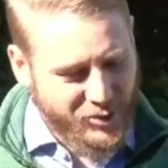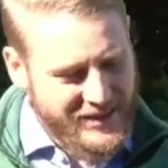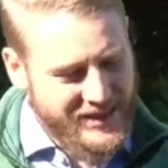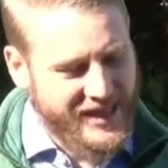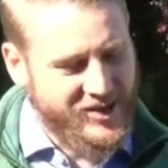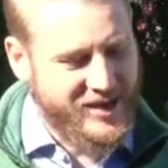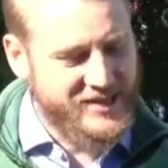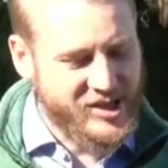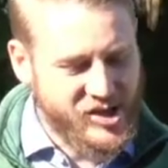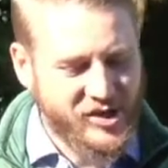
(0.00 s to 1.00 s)
bit later
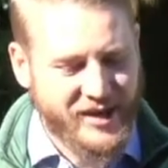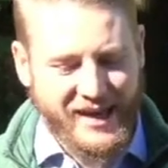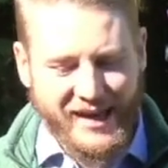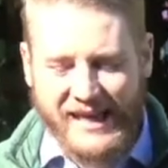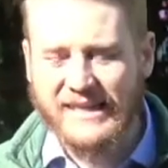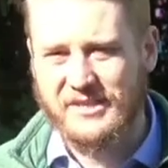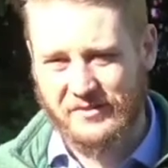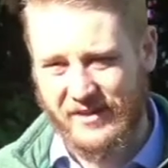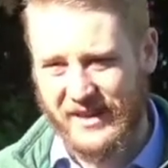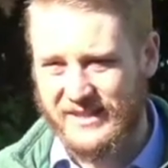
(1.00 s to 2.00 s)
is a good hint
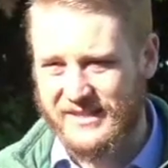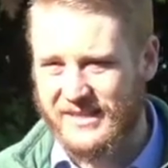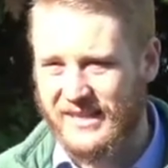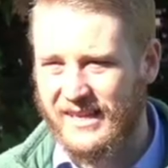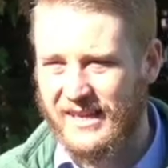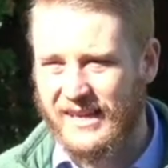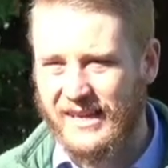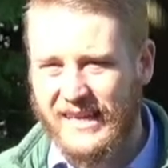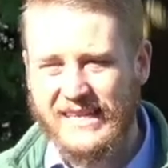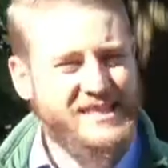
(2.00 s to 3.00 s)
of this.
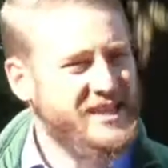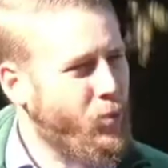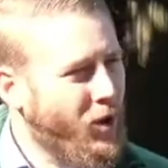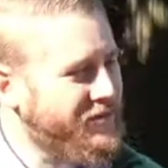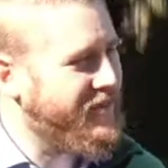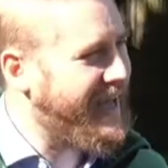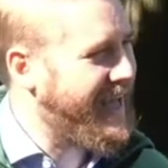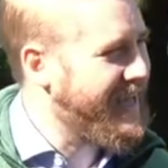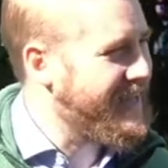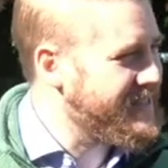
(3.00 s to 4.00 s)
He says one of the
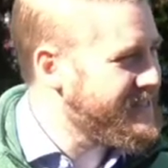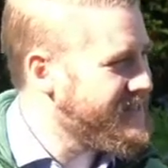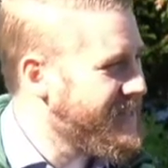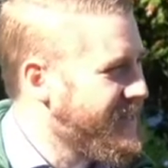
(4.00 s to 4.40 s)
heads